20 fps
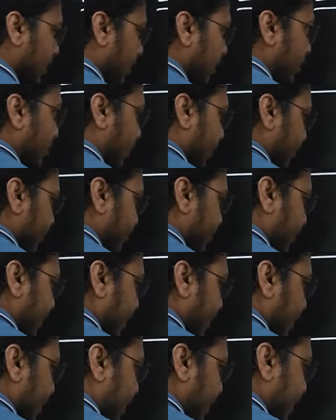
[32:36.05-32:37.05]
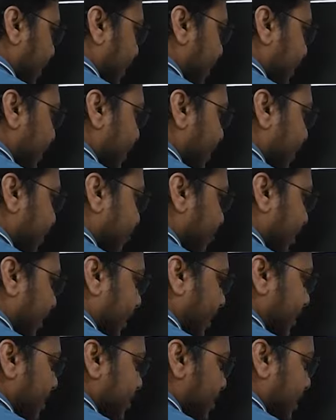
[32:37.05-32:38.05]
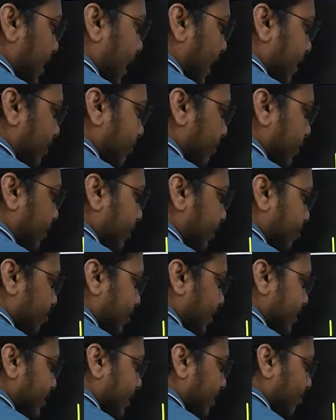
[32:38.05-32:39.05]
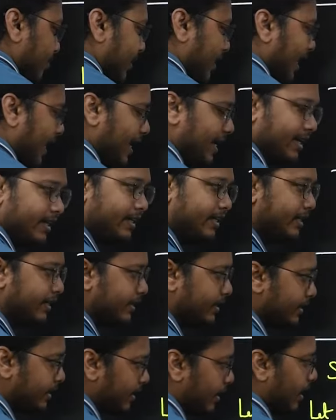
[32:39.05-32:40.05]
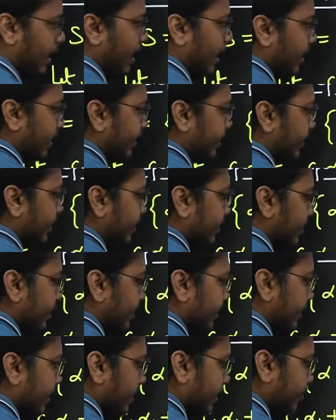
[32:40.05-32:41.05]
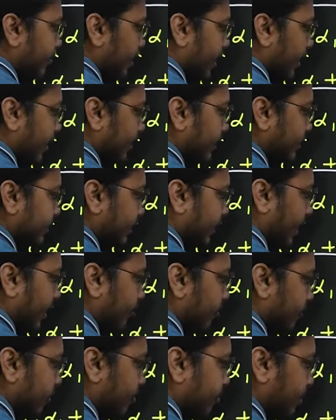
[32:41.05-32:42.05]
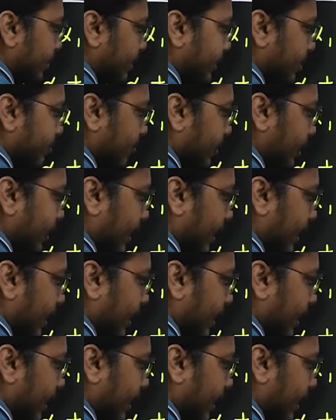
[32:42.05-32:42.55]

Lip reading: Okay, linear dependence I will represent by LD, and linear independence I will represent by